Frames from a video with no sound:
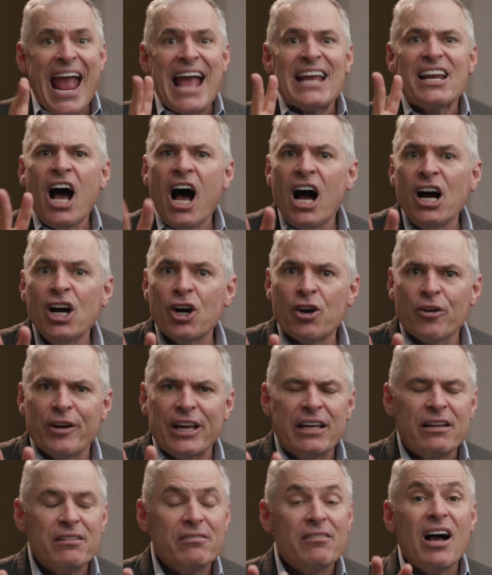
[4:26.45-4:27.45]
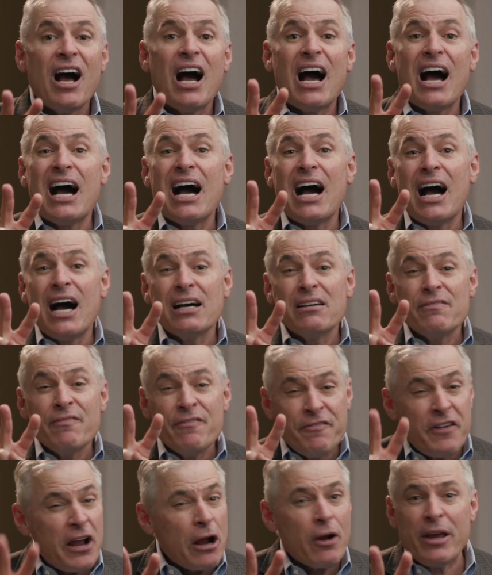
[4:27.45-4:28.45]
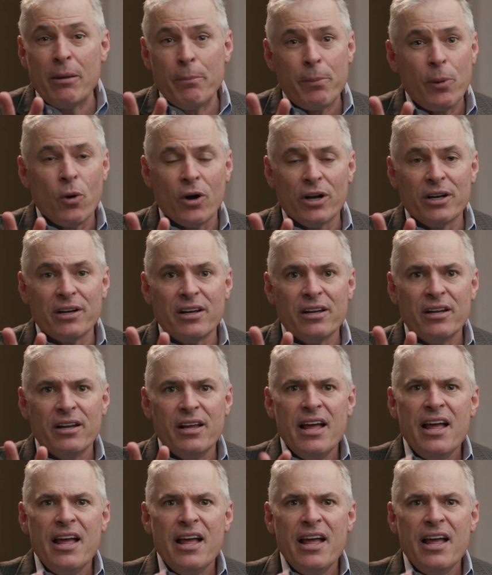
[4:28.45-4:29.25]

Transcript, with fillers: and hungry, very important,